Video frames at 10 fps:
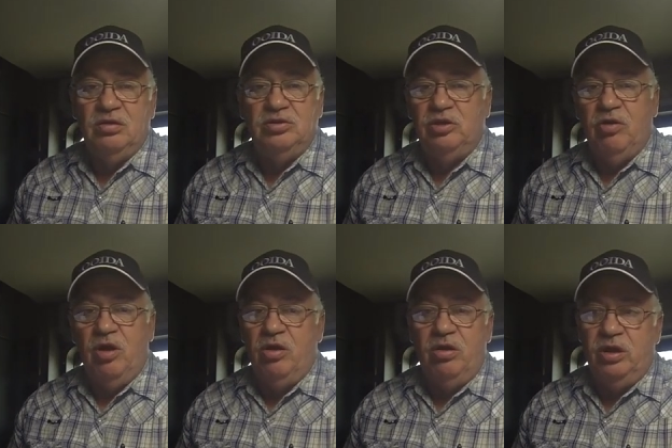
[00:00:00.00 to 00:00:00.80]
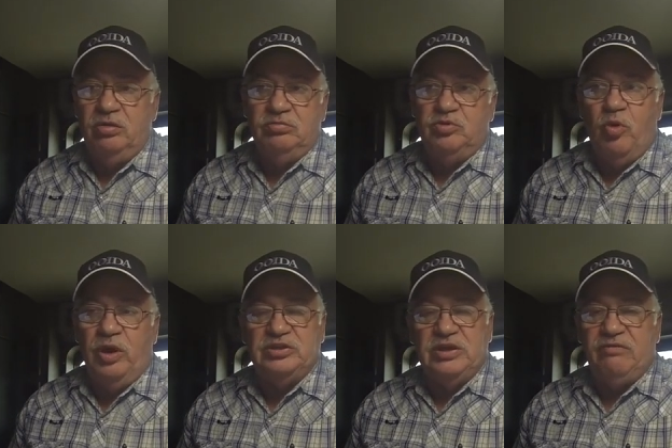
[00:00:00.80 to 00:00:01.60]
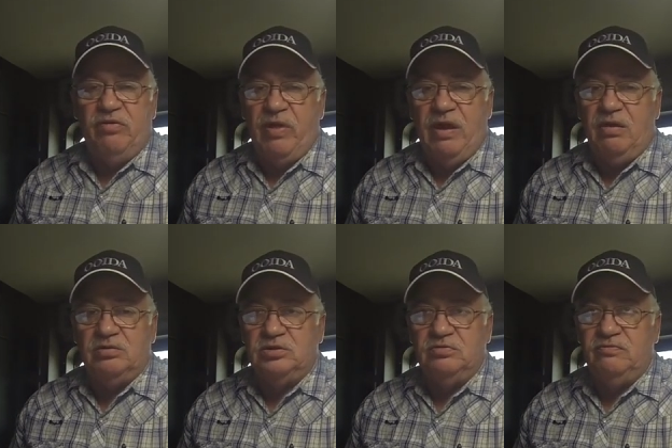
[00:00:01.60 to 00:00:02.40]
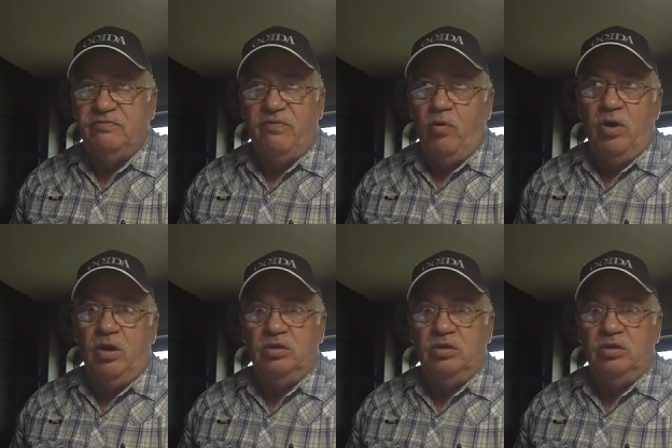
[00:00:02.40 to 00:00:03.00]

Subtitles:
$227,400